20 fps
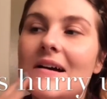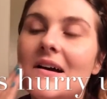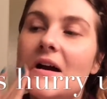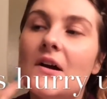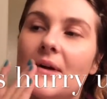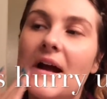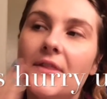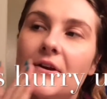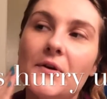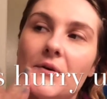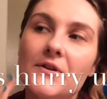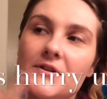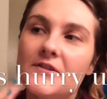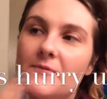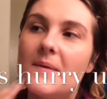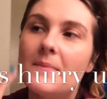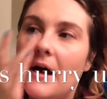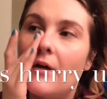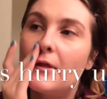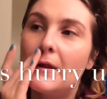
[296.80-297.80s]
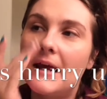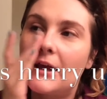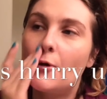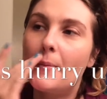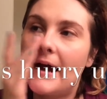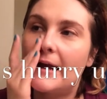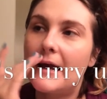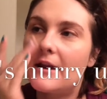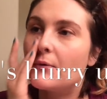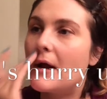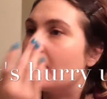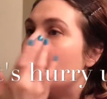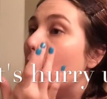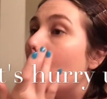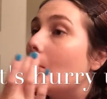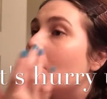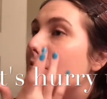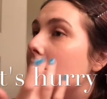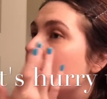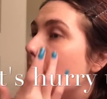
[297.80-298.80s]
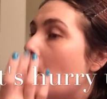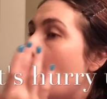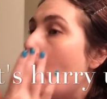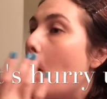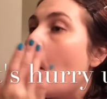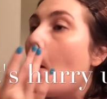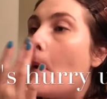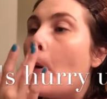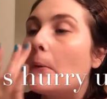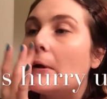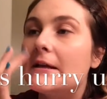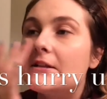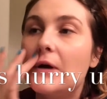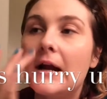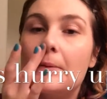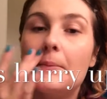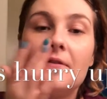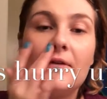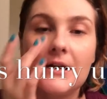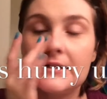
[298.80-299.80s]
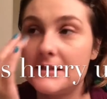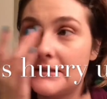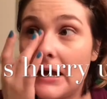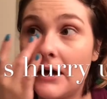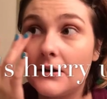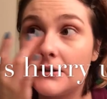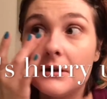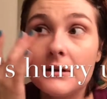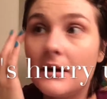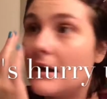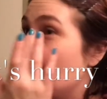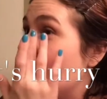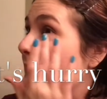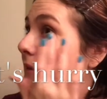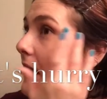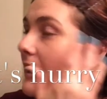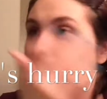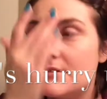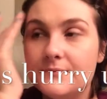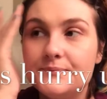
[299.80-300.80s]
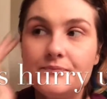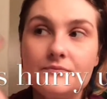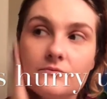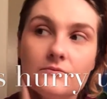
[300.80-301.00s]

around the corners of my mouth, and I go back in around the nose, really trying to be very detailed around the eyes.